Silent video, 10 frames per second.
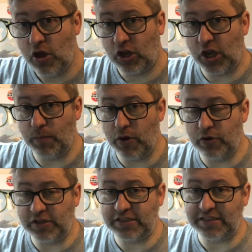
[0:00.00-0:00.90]

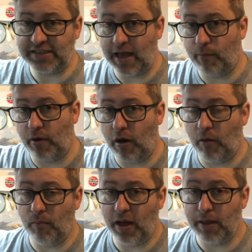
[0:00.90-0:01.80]
community tab on
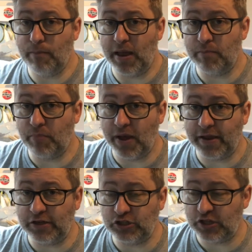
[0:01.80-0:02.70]
my main
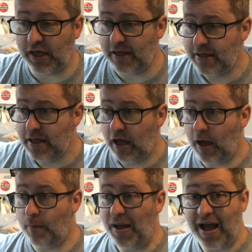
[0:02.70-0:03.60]
page there.
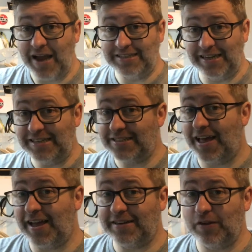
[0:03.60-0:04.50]
I did
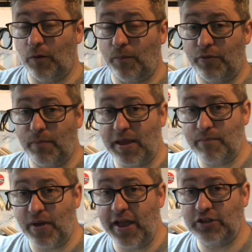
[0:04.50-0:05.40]
tidy up the main
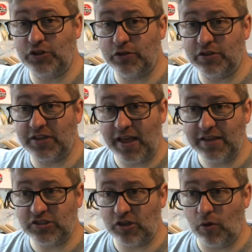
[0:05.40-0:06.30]
page the other day,
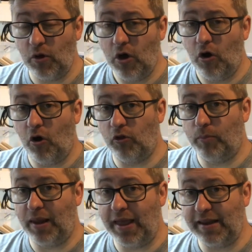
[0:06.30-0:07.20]
so all the
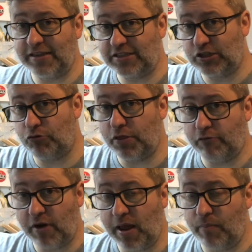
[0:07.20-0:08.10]
playlists are in the
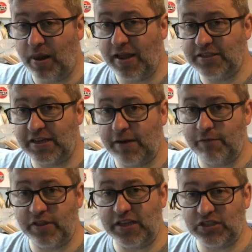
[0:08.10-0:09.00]
right place and
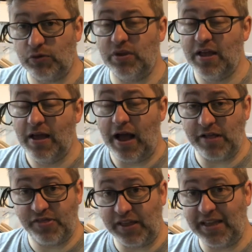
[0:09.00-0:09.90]
everything, so I
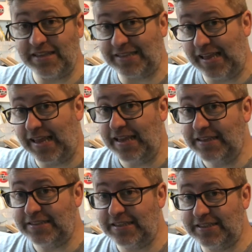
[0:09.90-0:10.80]
think it's
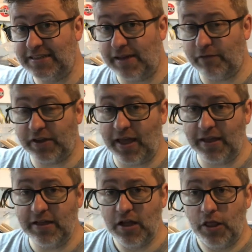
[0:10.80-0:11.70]
easy to
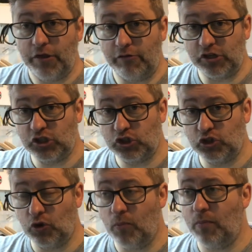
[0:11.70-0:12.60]
navigate. There are
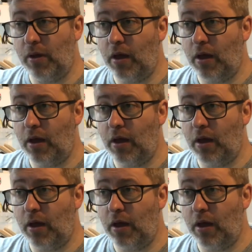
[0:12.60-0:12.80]
some